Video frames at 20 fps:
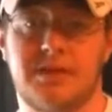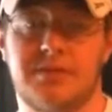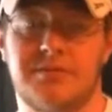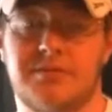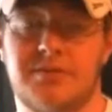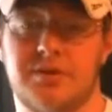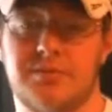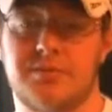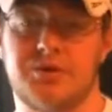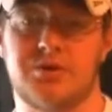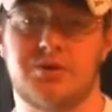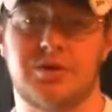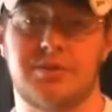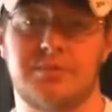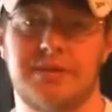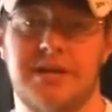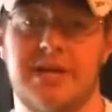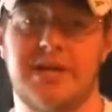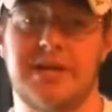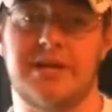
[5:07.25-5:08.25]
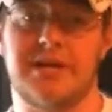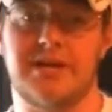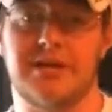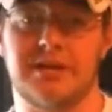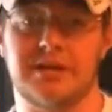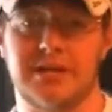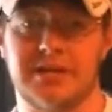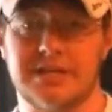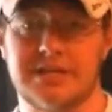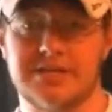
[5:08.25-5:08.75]
from discriminating
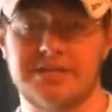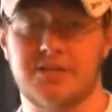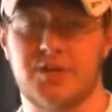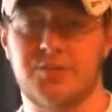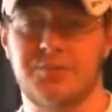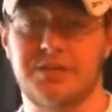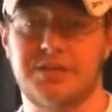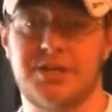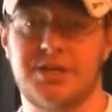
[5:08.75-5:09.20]
against the open